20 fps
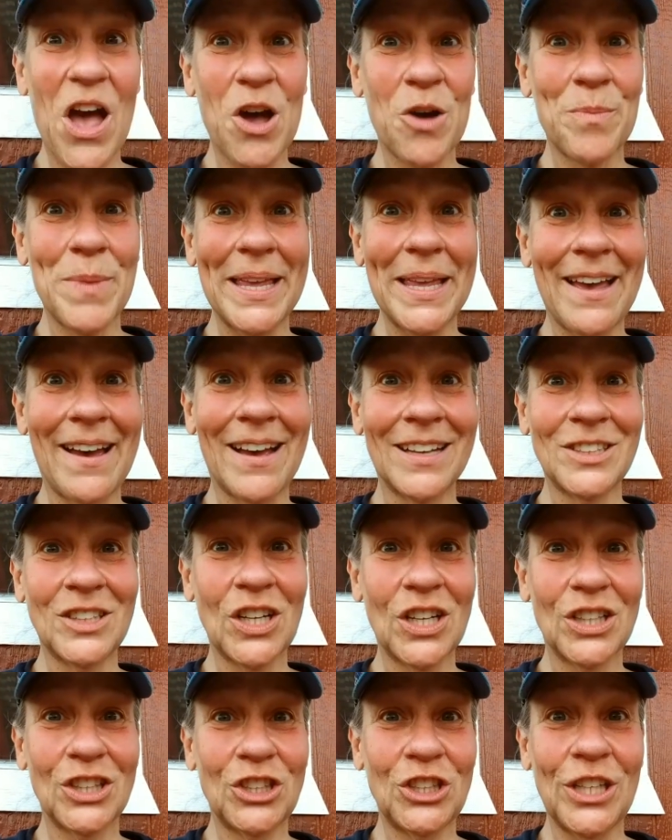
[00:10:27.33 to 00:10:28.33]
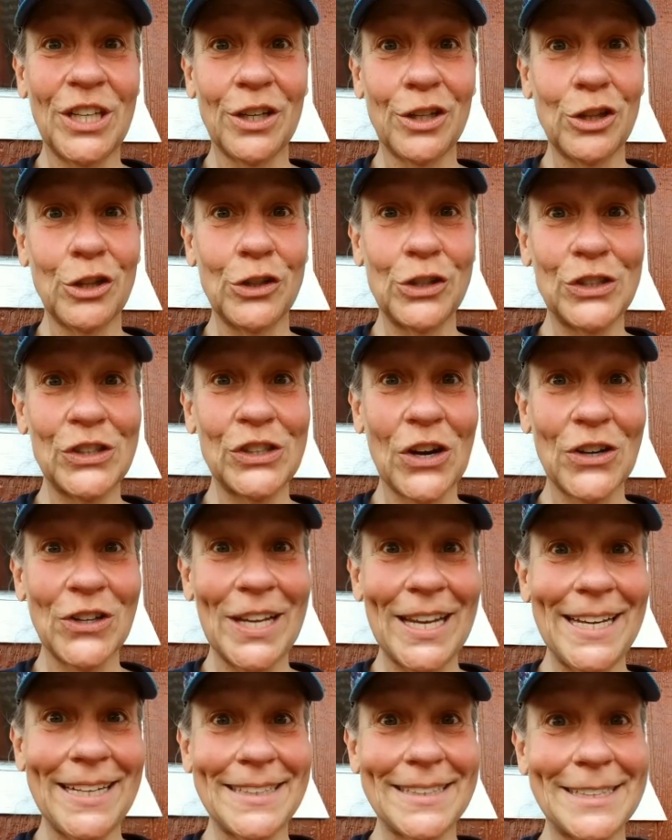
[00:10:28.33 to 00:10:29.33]
Oh, my gosh, she included
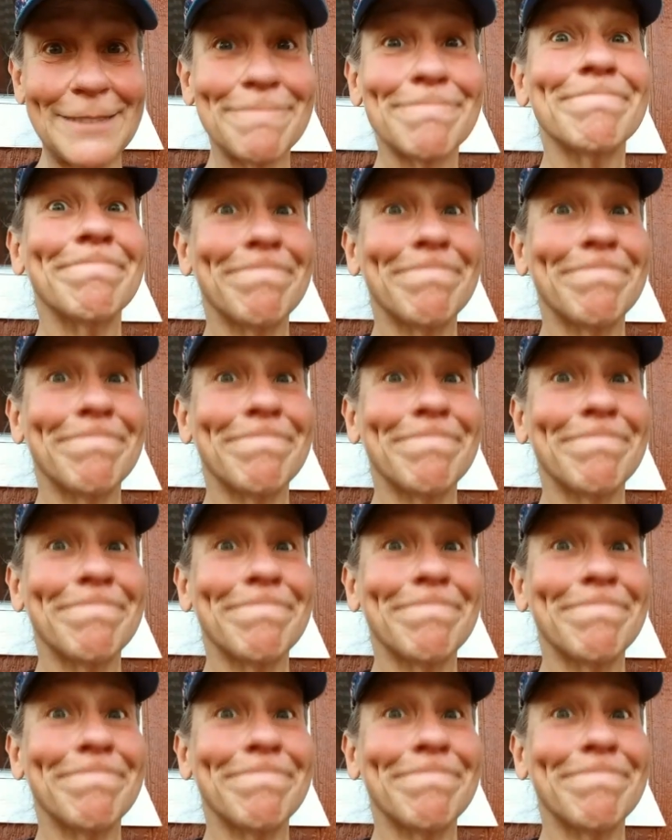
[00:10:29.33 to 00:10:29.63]
sardines.